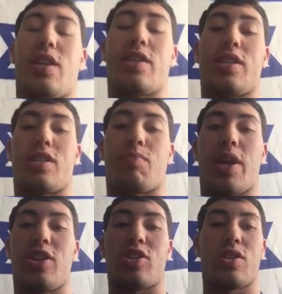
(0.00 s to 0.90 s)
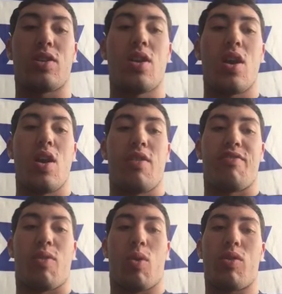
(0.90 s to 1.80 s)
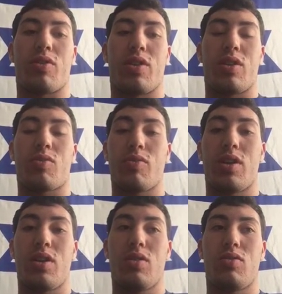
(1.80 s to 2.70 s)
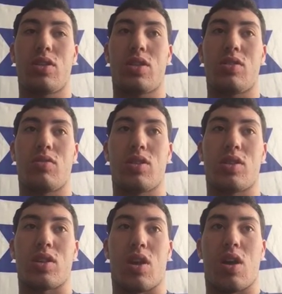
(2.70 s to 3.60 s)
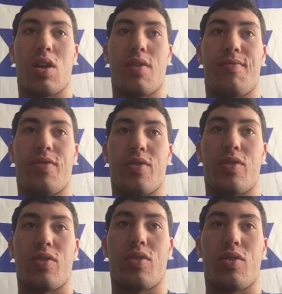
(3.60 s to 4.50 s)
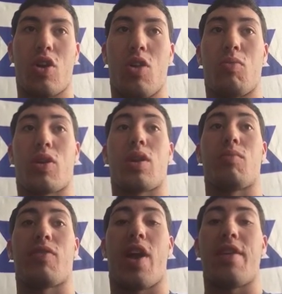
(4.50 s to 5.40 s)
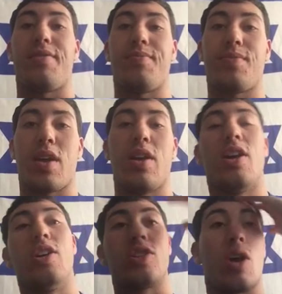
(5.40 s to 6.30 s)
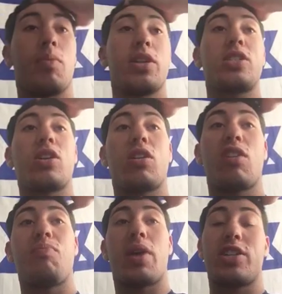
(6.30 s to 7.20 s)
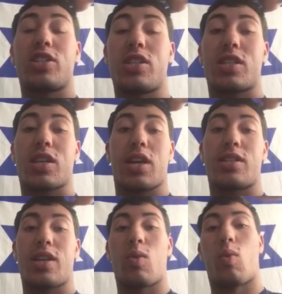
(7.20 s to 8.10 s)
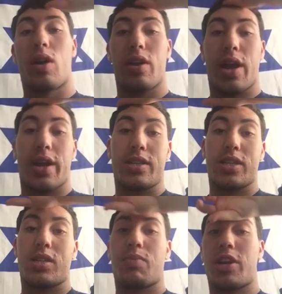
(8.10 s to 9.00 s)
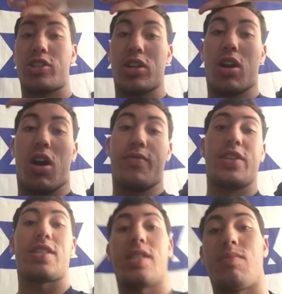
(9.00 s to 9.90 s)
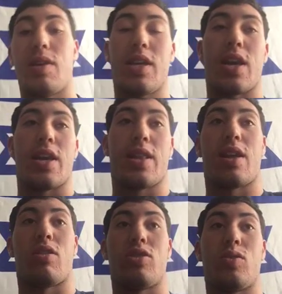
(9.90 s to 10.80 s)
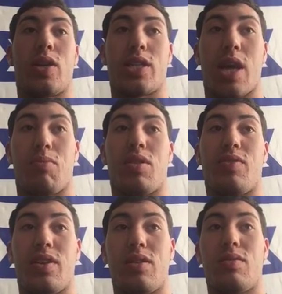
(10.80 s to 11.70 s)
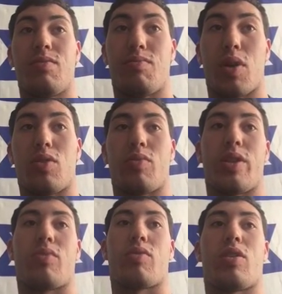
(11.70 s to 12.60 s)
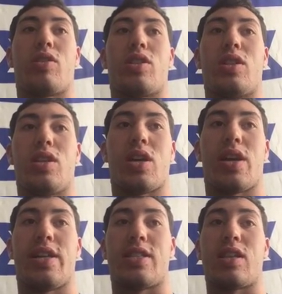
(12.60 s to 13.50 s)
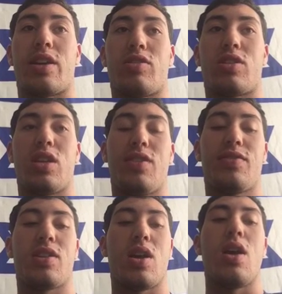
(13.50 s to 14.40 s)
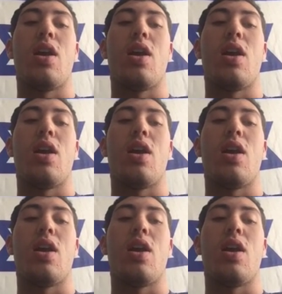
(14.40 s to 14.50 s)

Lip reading: and anticipation for the 3-unit students for homework number 5. So I'm going to start off by just discussing what anticipation and obviousness mean, and then I'll do an example of both with regard to the insulator sleeves